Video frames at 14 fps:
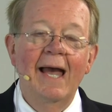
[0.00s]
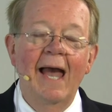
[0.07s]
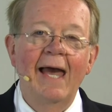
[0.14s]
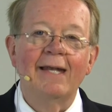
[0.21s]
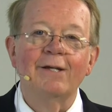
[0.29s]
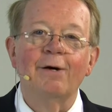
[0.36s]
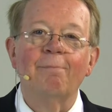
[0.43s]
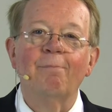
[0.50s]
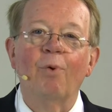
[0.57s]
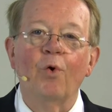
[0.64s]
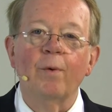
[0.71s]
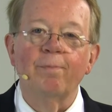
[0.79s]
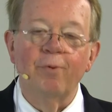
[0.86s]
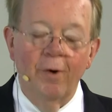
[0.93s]
and a
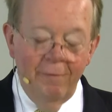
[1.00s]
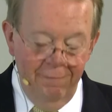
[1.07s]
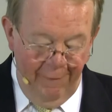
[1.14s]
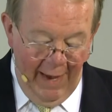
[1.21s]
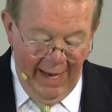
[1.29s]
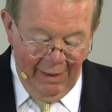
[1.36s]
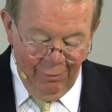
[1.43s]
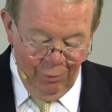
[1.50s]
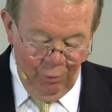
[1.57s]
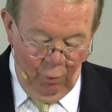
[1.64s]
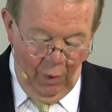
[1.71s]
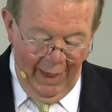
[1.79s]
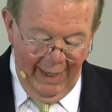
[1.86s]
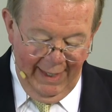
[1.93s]
more profound
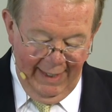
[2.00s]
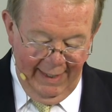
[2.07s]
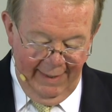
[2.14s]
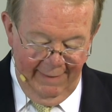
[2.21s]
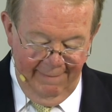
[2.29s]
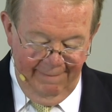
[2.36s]
way.